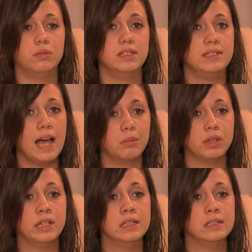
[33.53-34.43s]
just
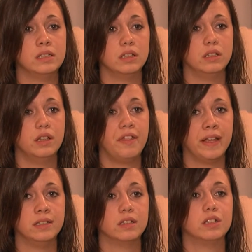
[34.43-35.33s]
dabbling into
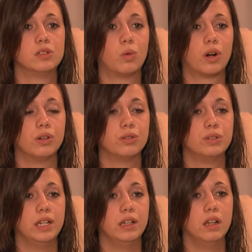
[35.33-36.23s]
things of this
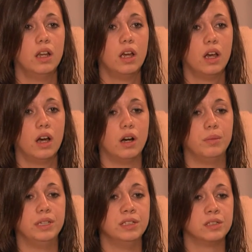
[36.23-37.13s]
world, and
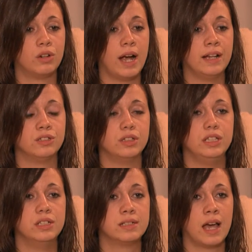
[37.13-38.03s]
it just
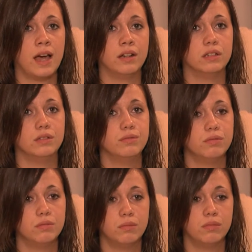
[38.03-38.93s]
gradually
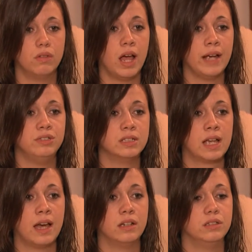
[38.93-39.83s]
life just
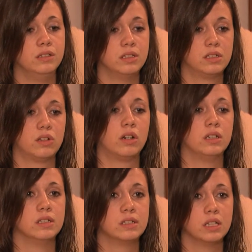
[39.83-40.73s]
started
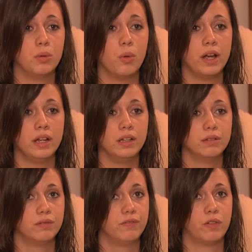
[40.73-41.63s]
to slip away
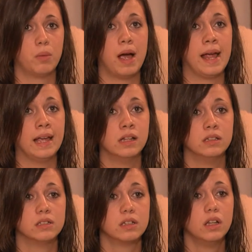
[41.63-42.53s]
from my
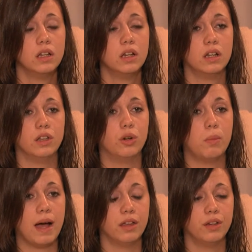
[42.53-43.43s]
hands little
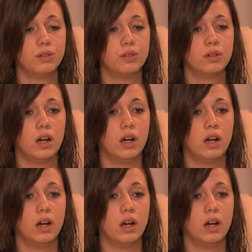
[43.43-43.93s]
by little.